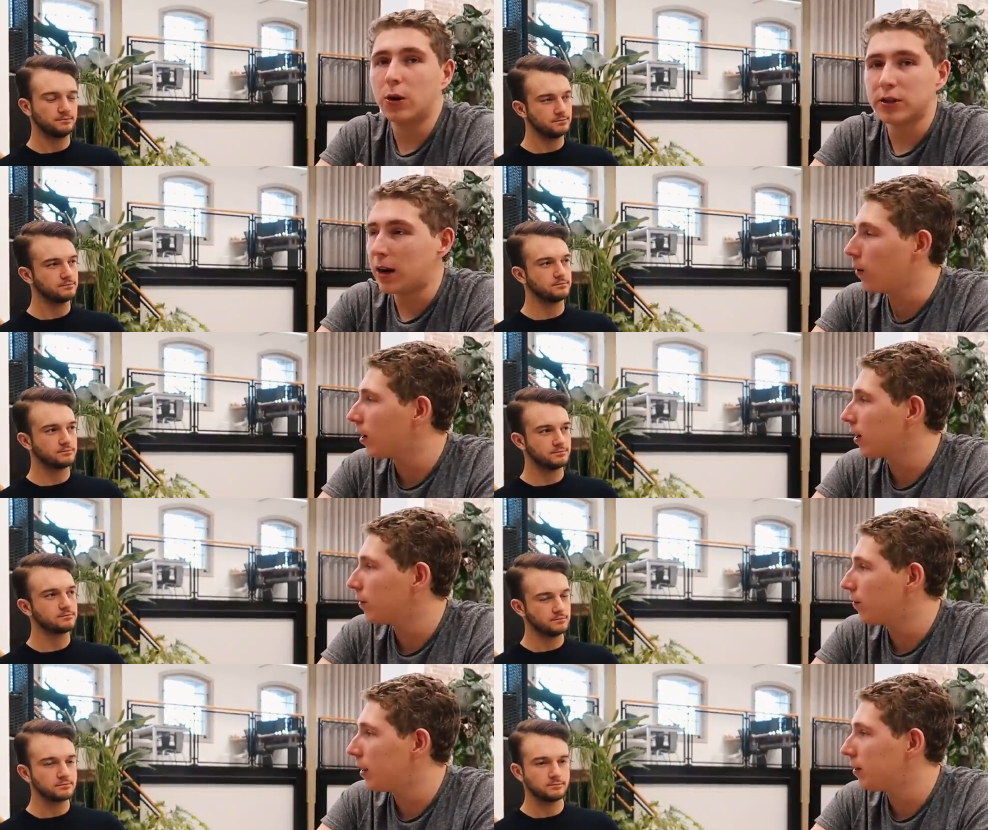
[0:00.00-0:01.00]
Speaker 1: go to
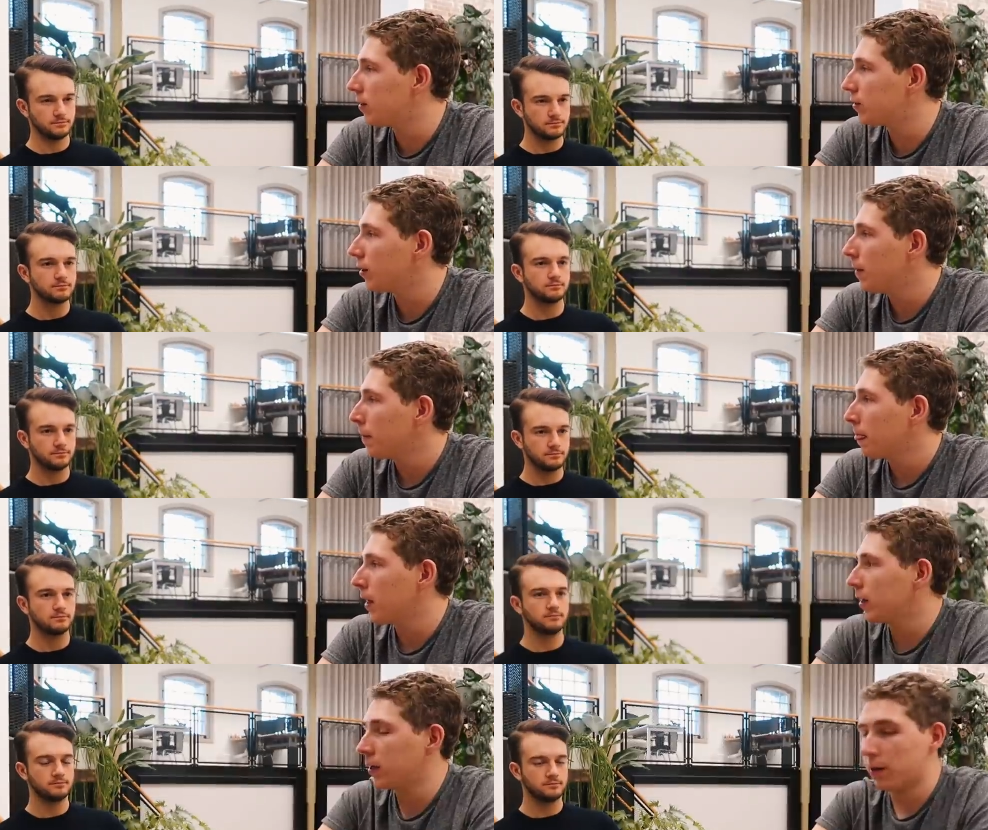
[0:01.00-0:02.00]
networking events.
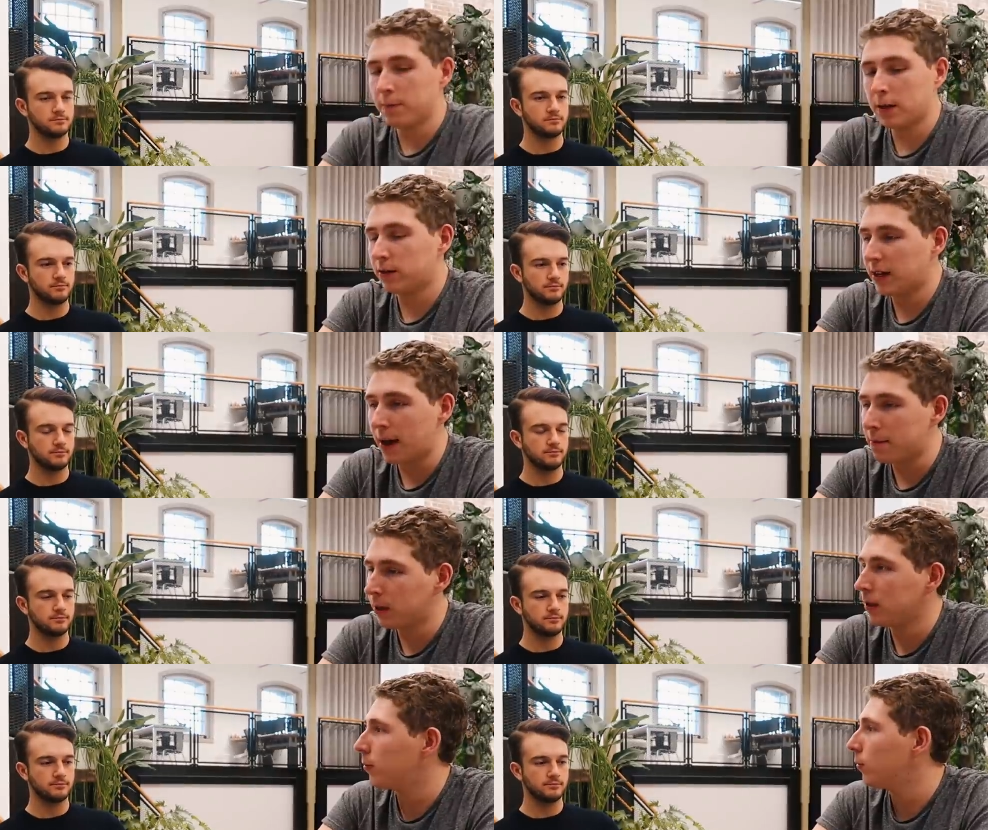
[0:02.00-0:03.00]
You know, meet DM
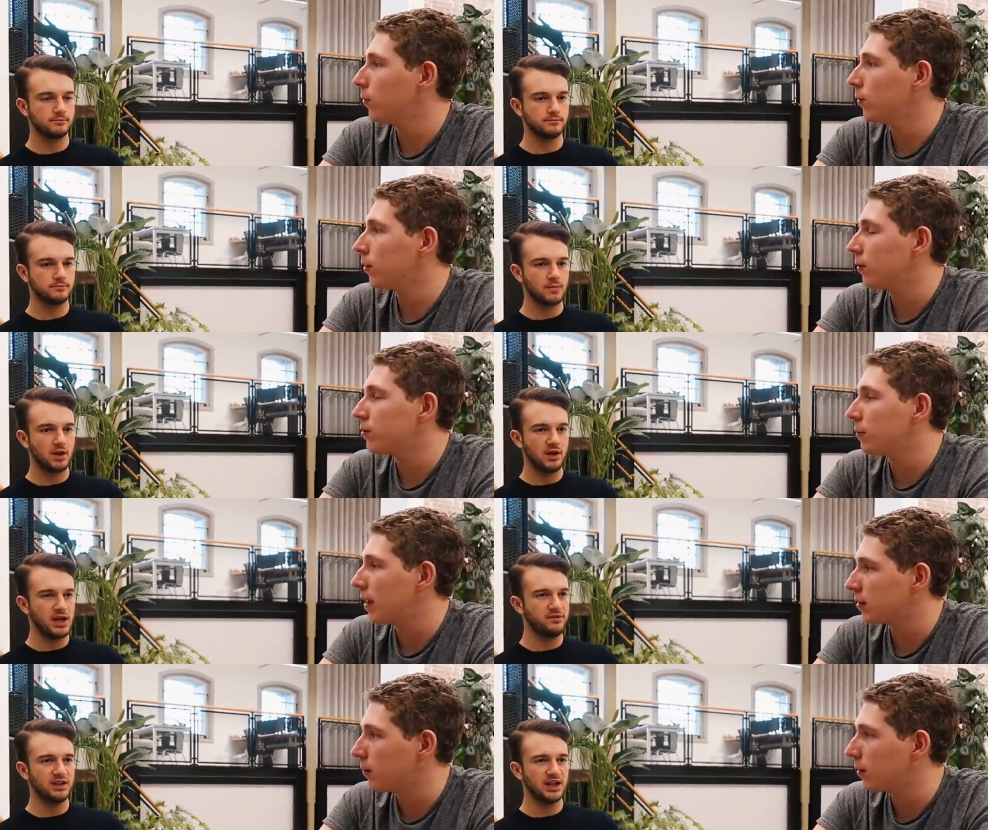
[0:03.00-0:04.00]
people, go to
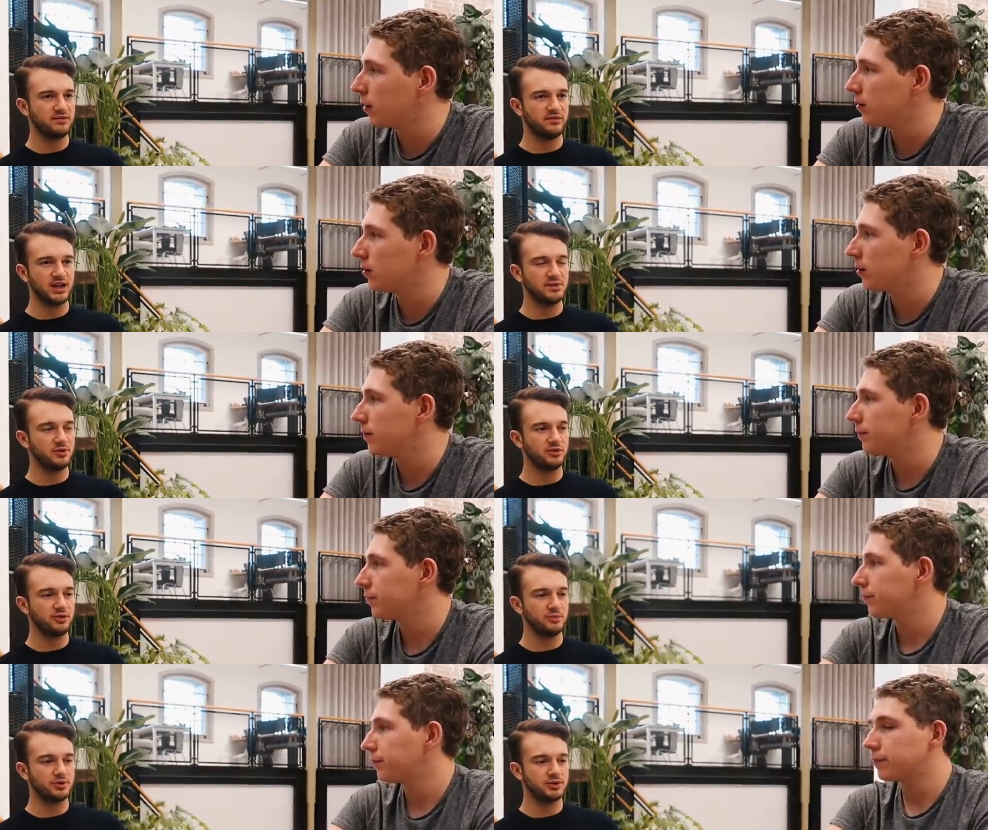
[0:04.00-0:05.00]
masterminds, Even like Facebook
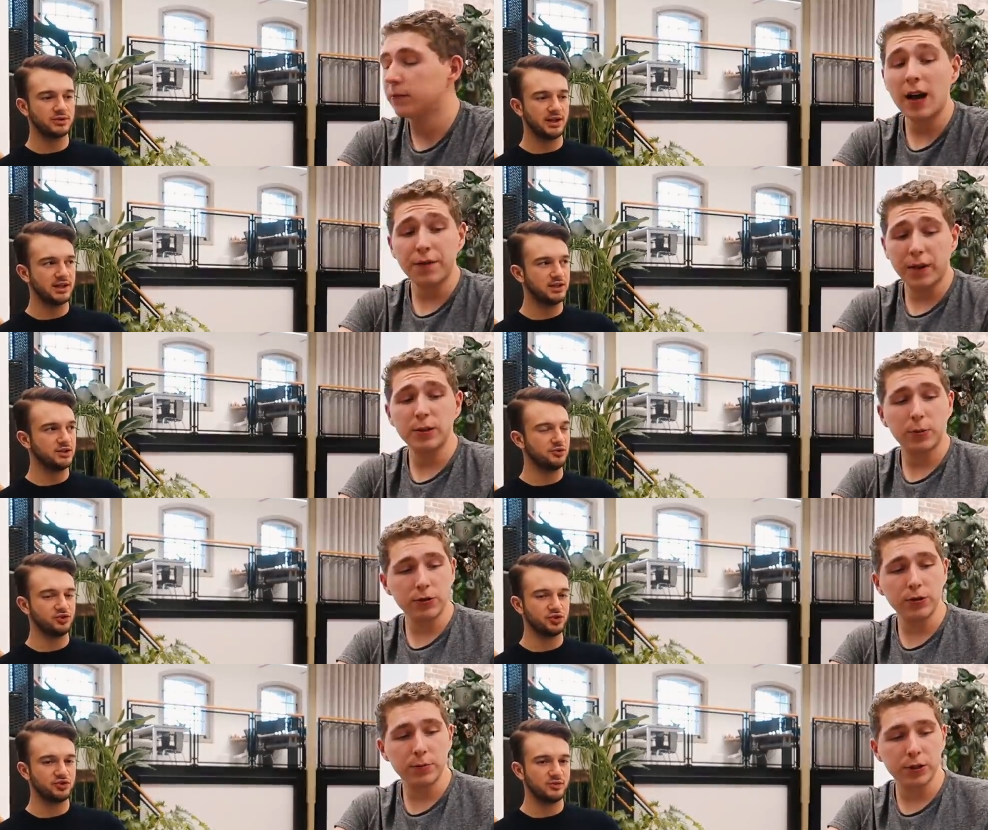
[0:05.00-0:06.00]
groups. Yeah, like, Facebook you
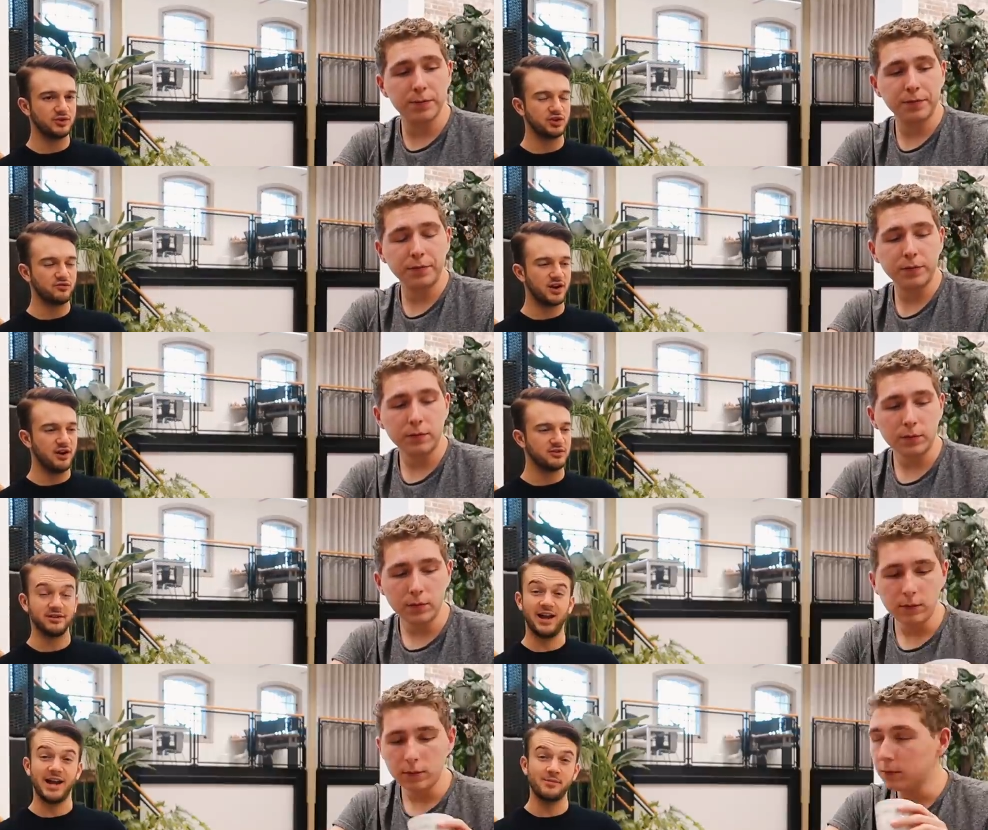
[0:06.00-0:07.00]
groups.
Speaker 2: Just surround
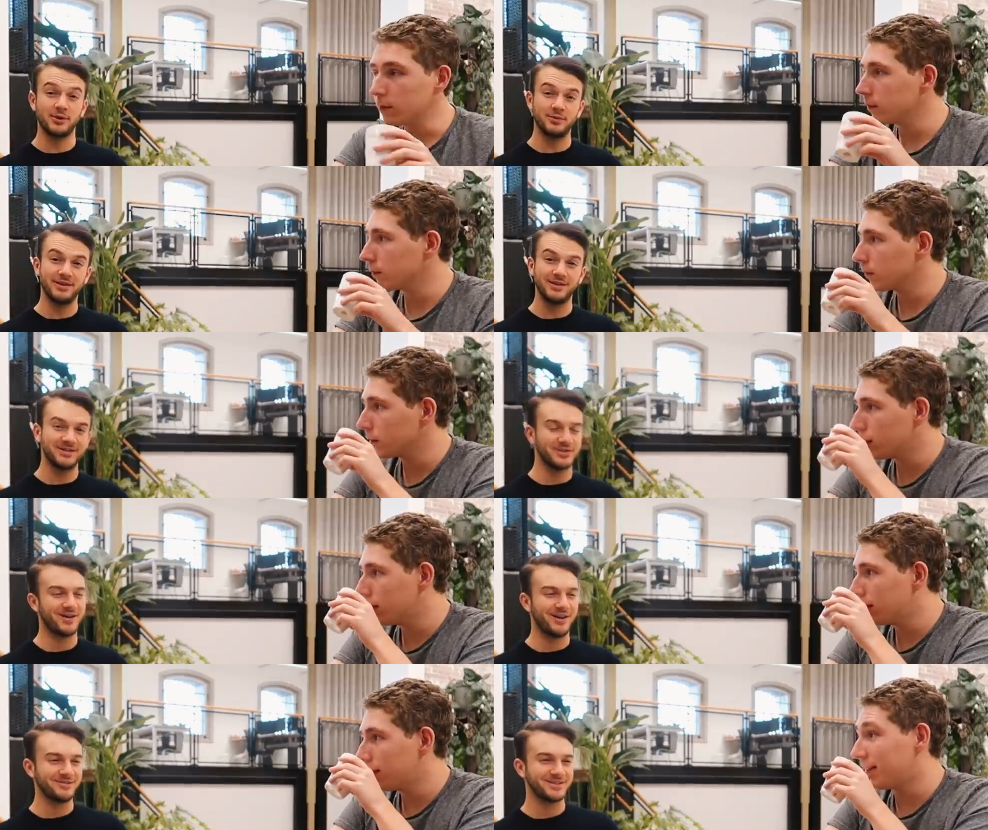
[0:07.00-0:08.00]
AM Club.
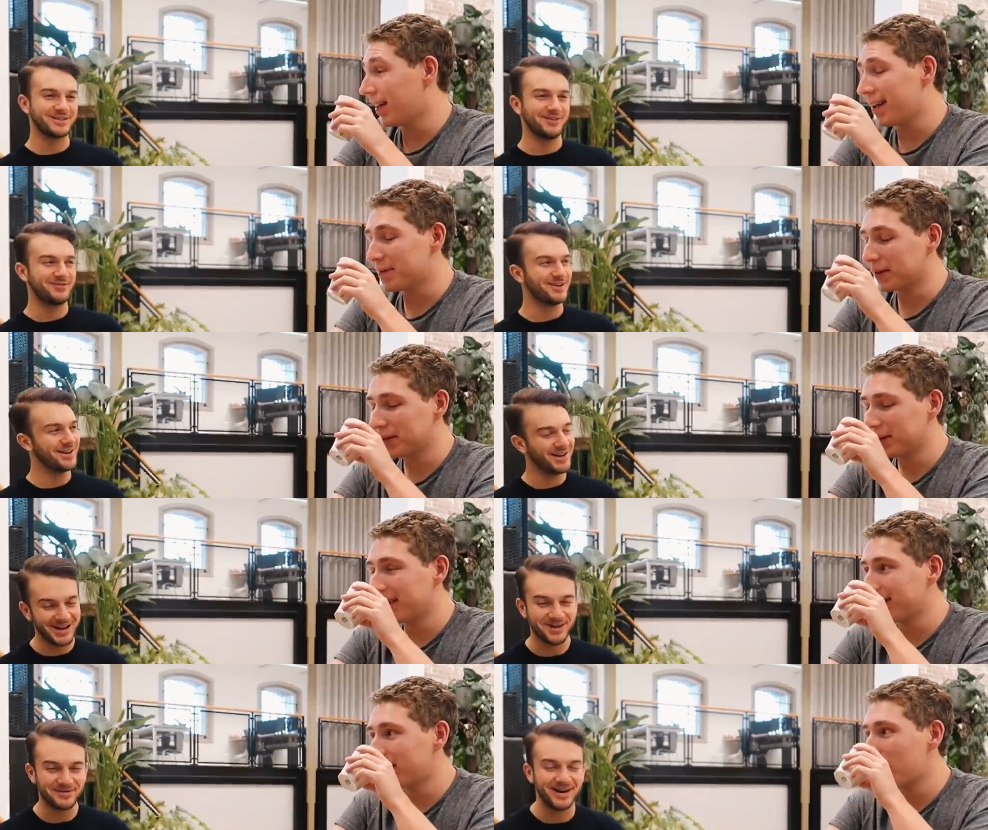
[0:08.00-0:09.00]
Surround yourself with
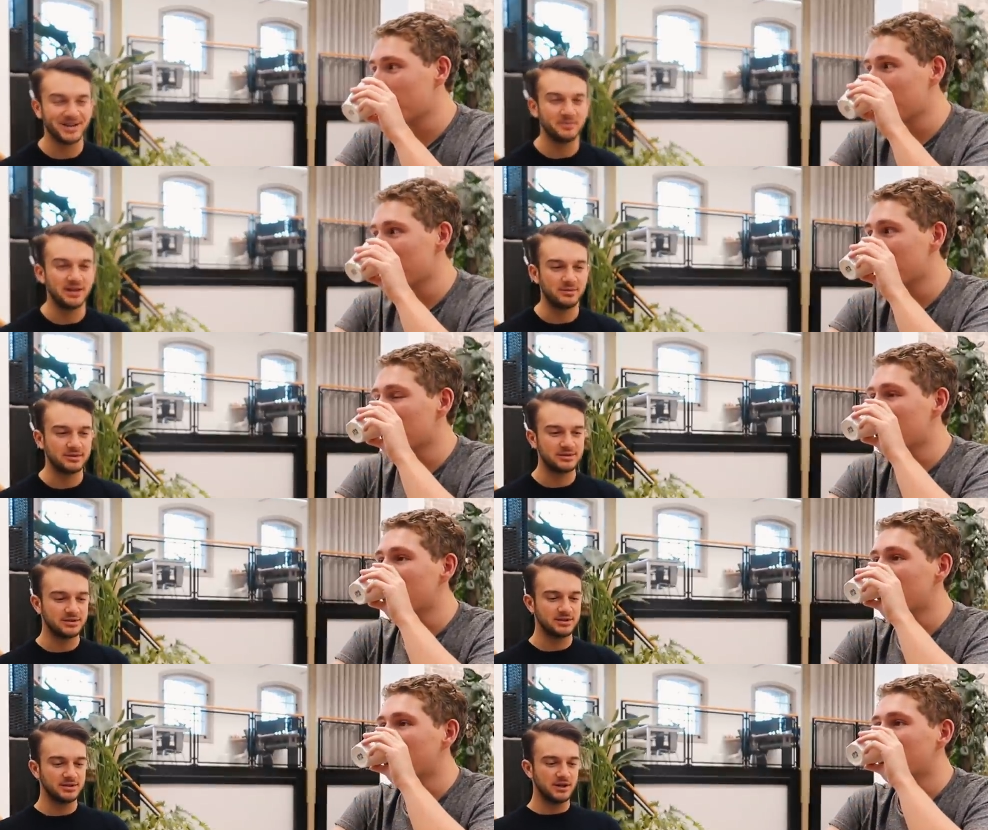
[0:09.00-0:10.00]
like-minded people
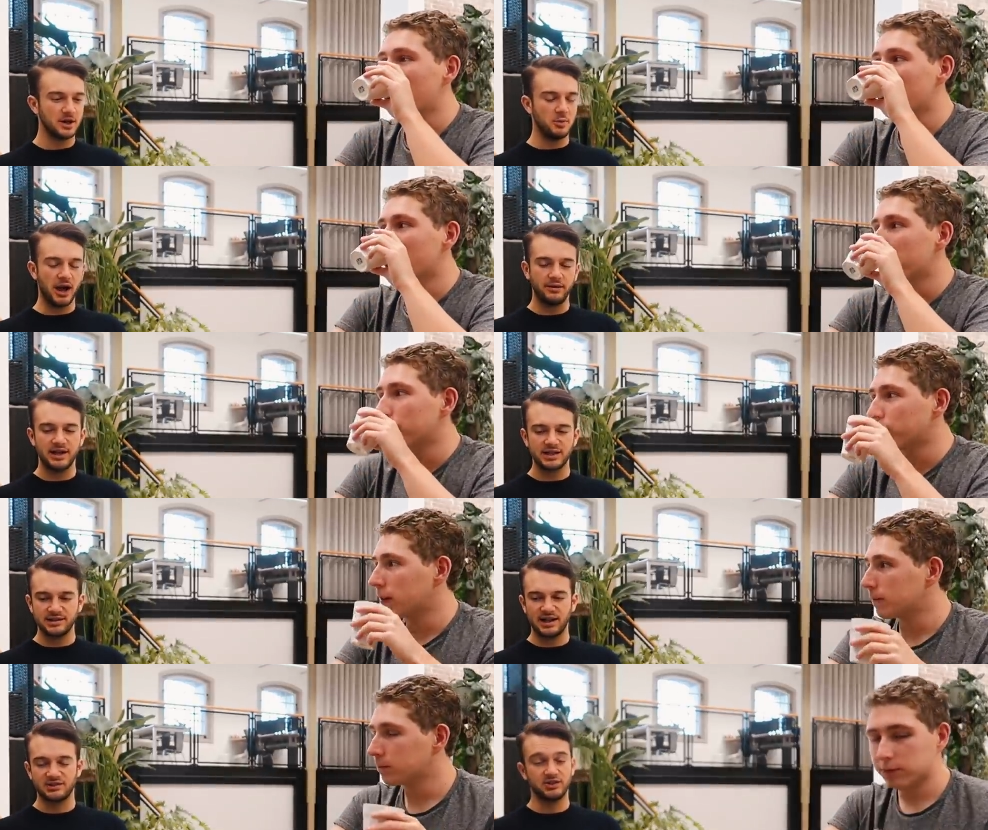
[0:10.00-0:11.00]
but anyway, guys,
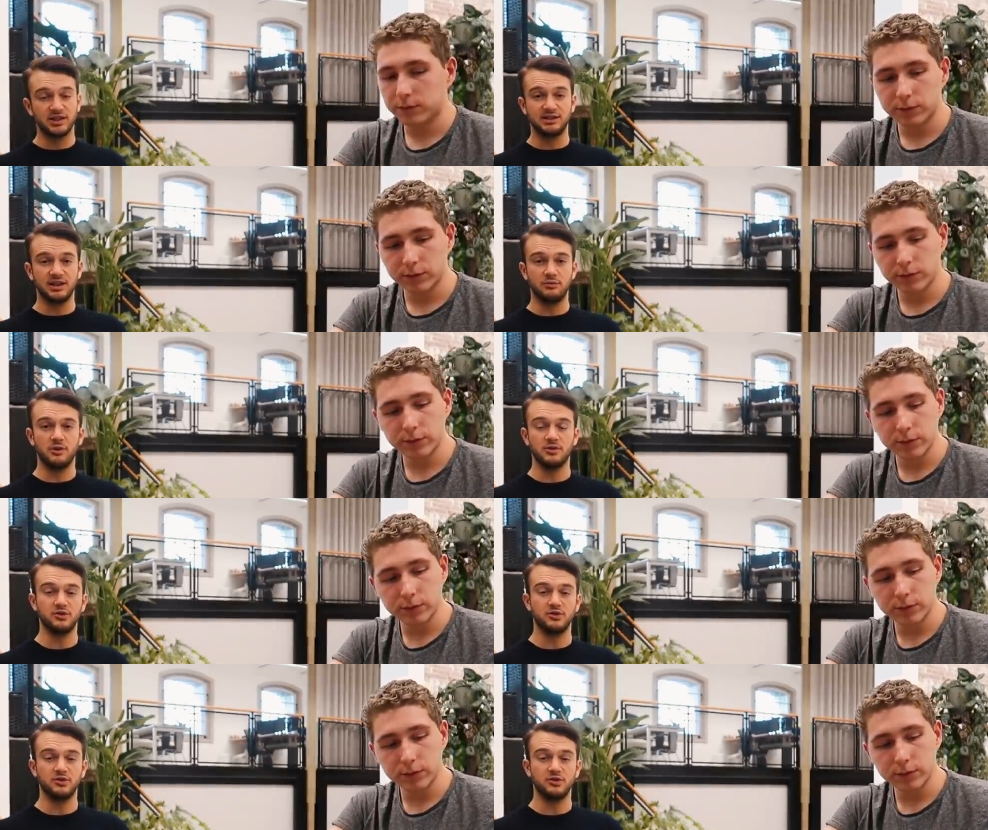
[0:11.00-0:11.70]
like that's just literally like what